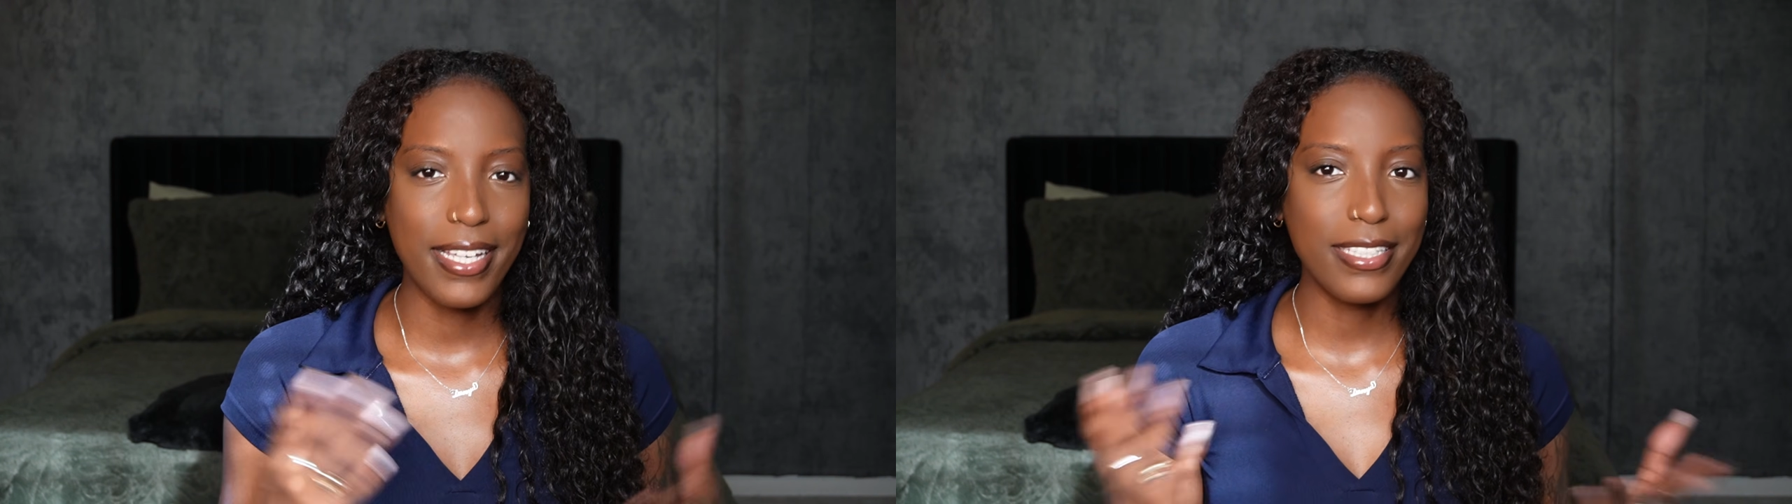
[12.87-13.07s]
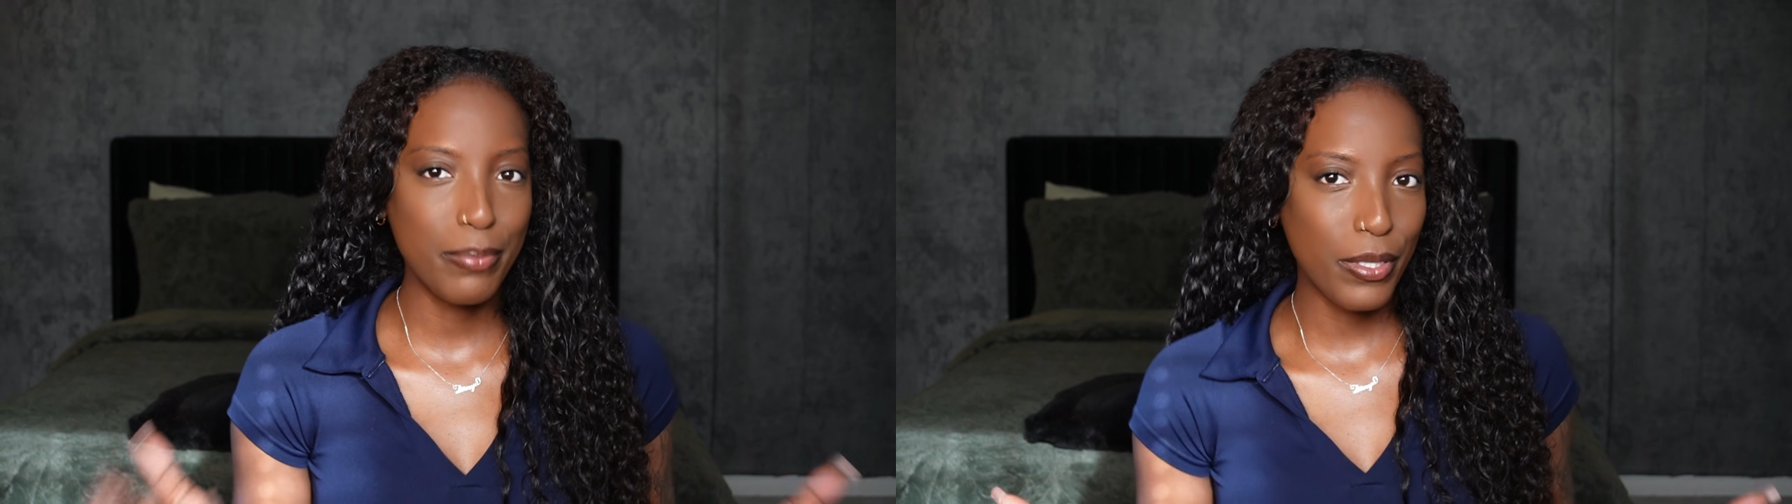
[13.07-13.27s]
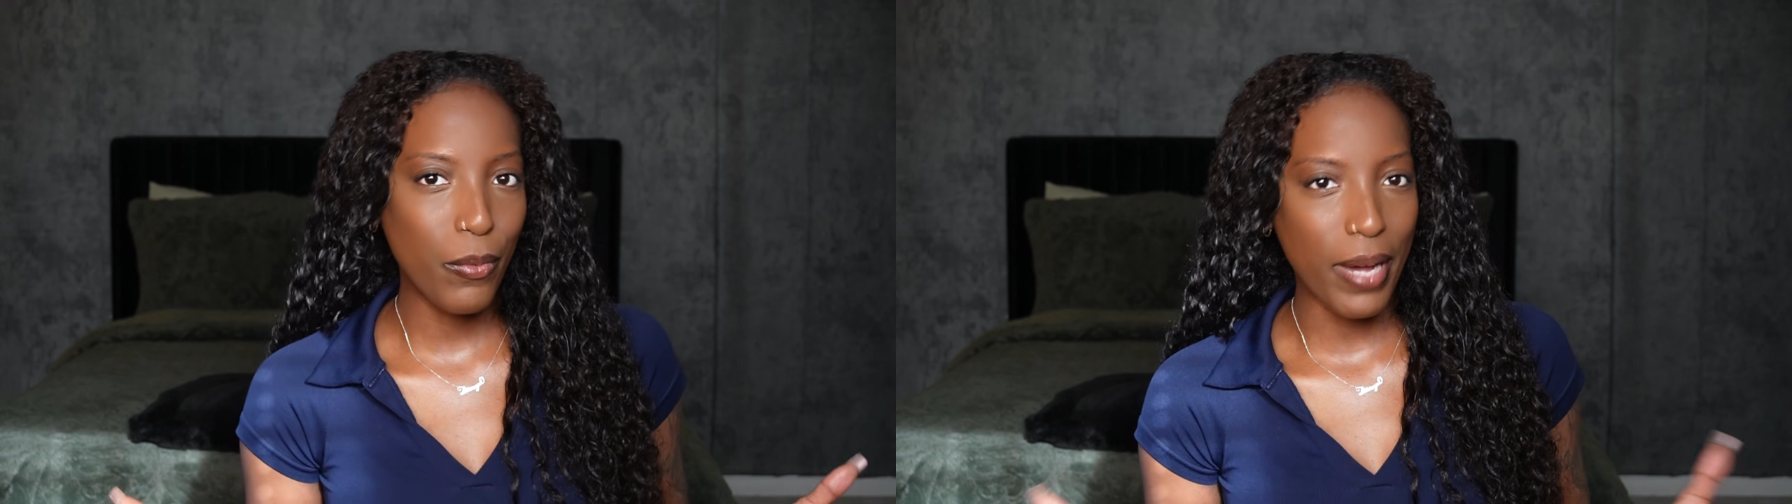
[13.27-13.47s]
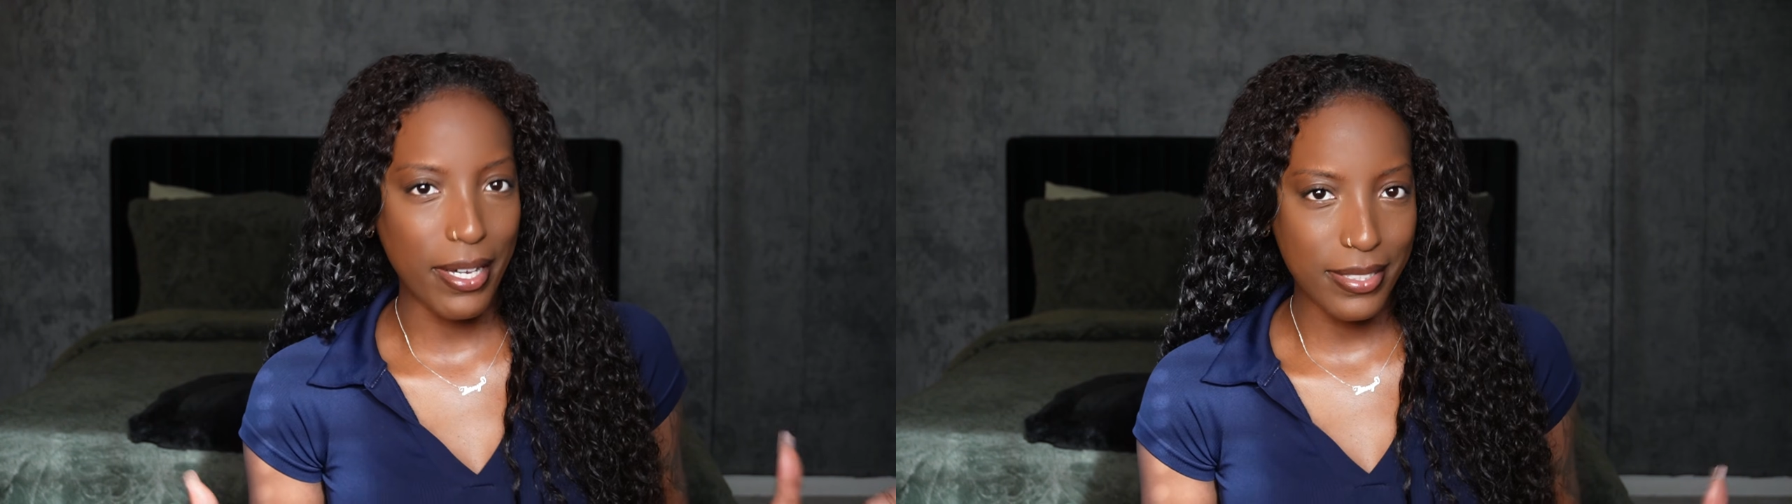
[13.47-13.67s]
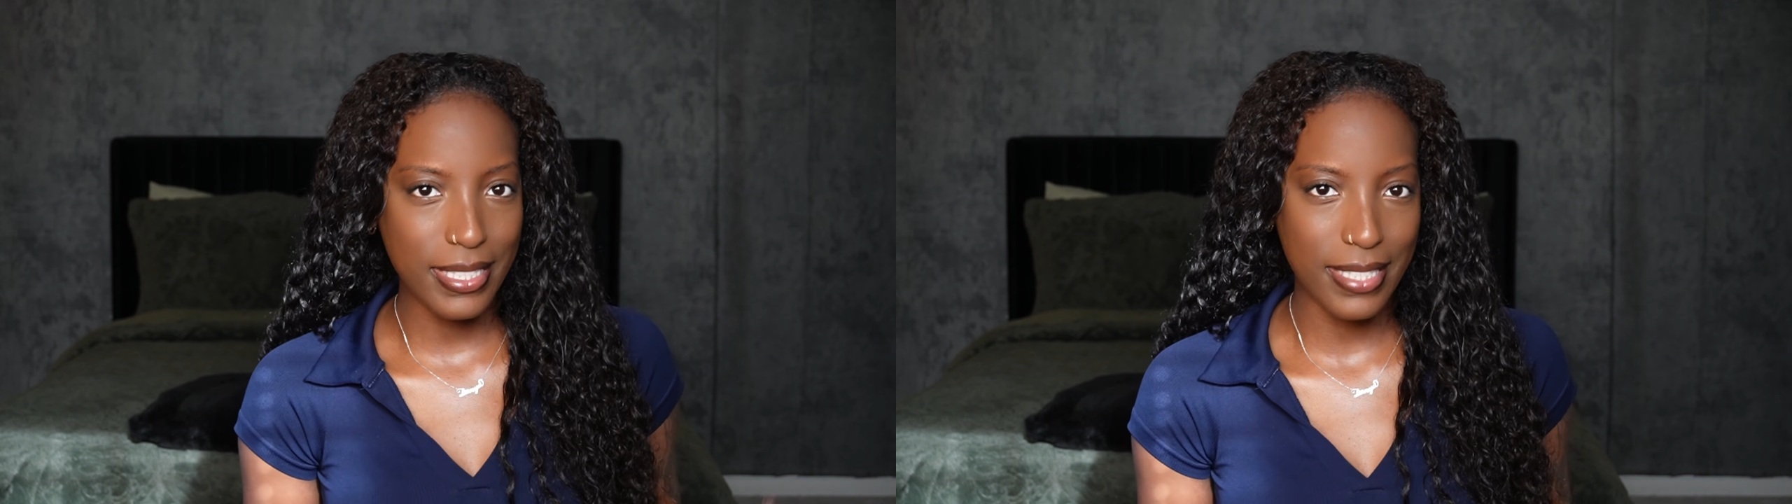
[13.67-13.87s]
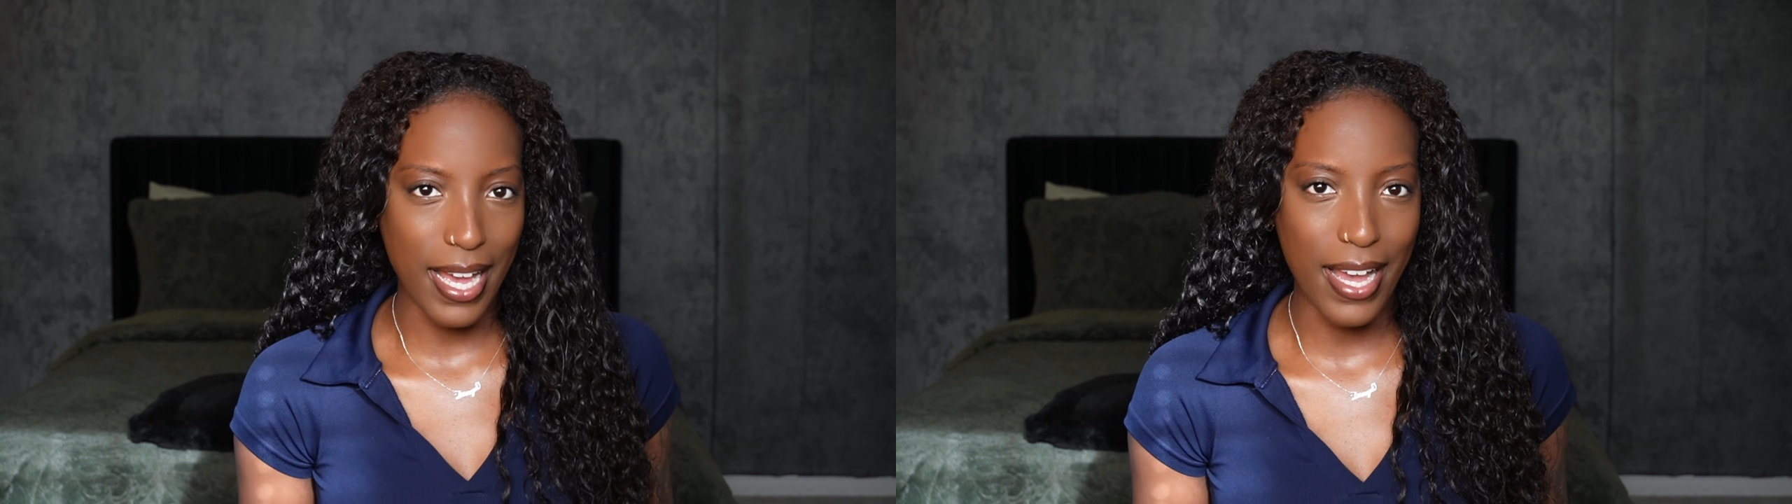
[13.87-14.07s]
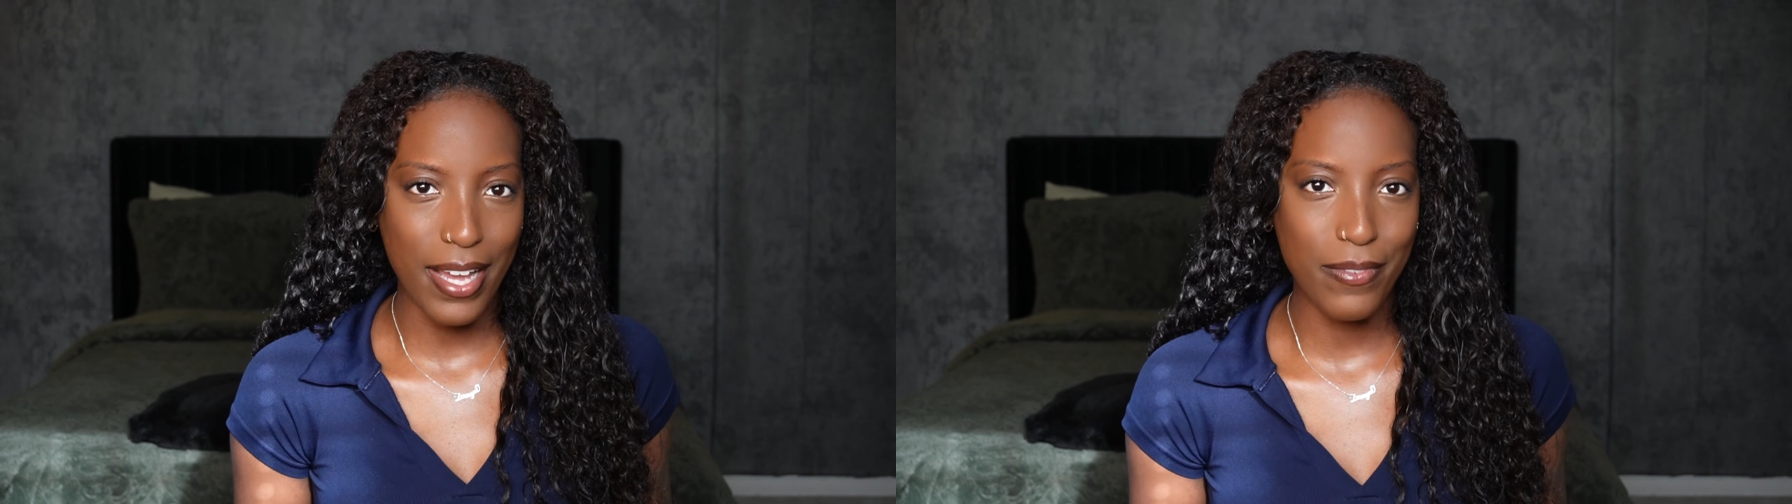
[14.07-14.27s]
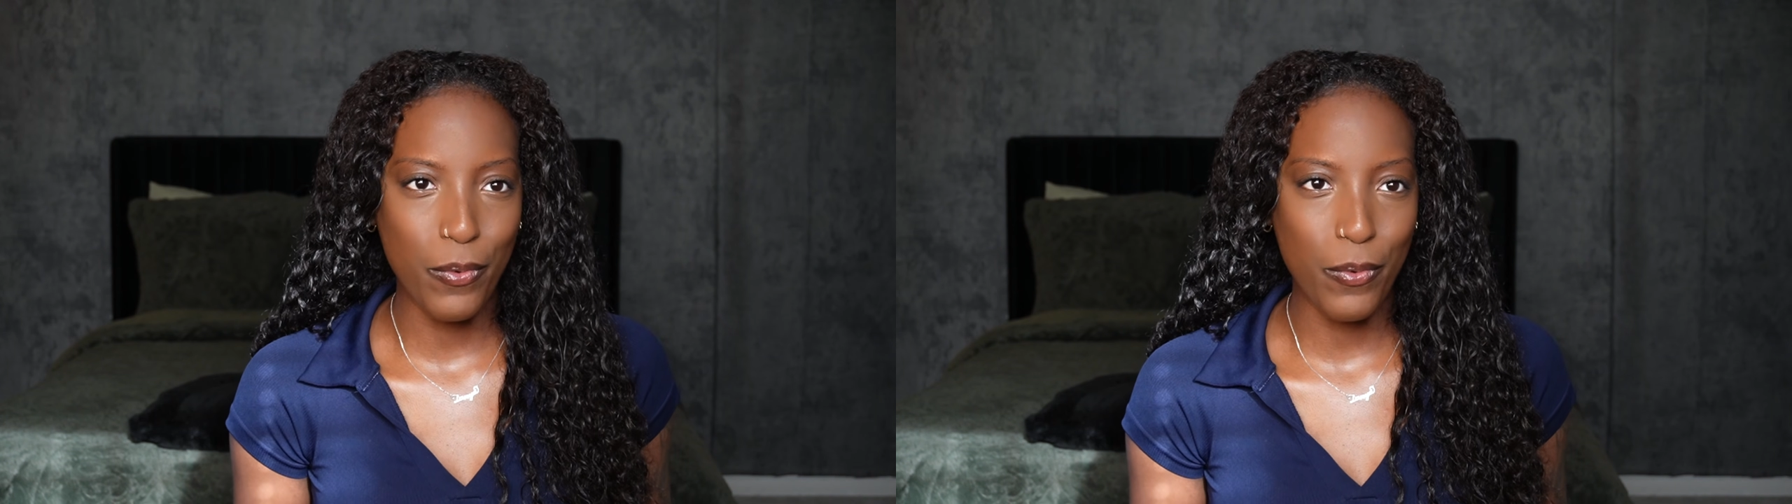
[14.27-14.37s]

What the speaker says: It's been a while since I've